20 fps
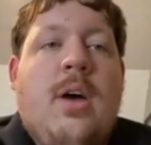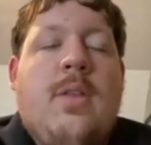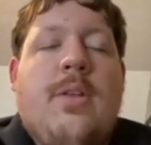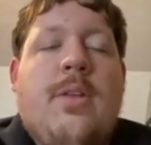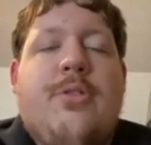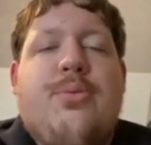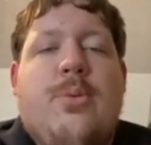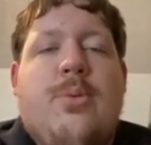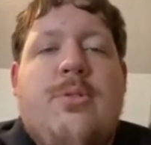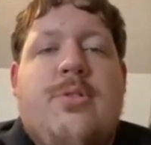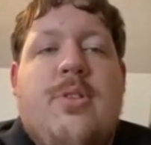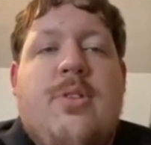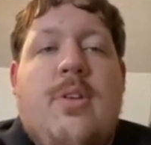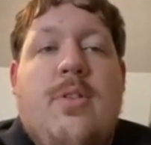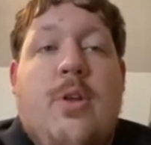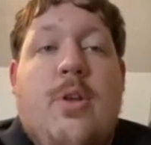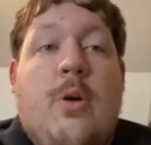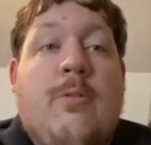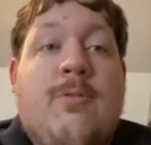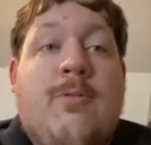this was
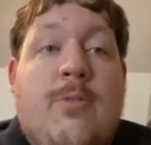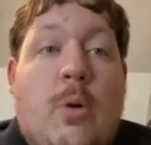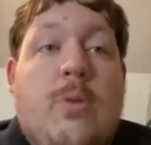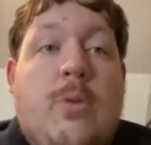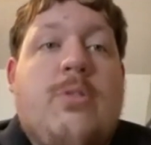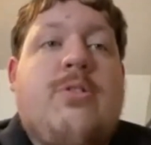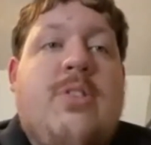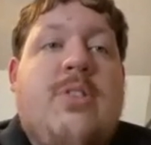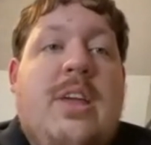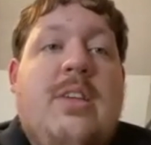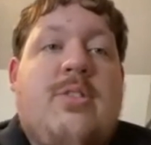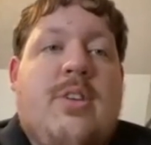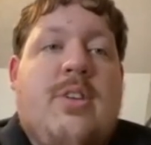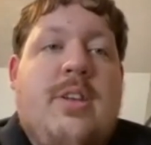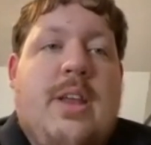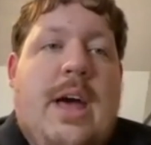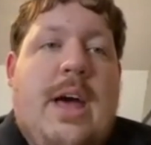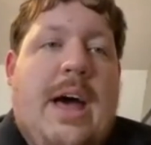their first season